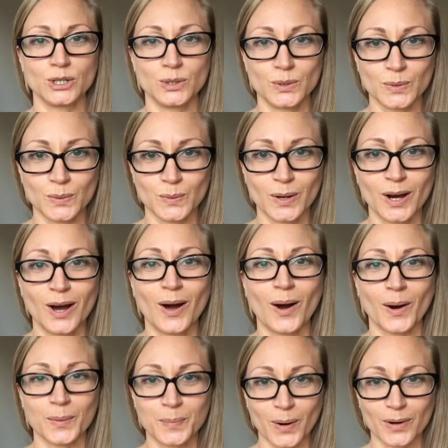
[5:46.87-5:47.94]
you
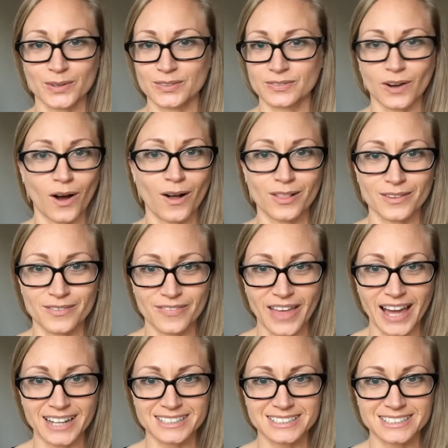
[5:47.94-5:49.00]
are part of all of
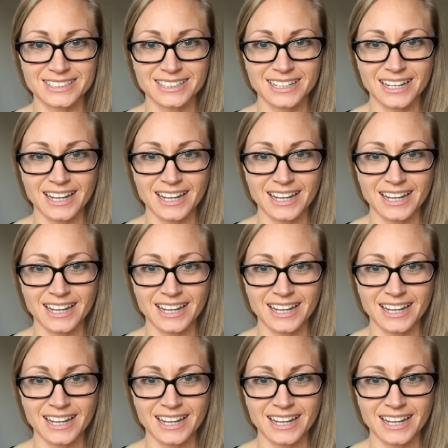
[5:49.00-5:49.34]
that.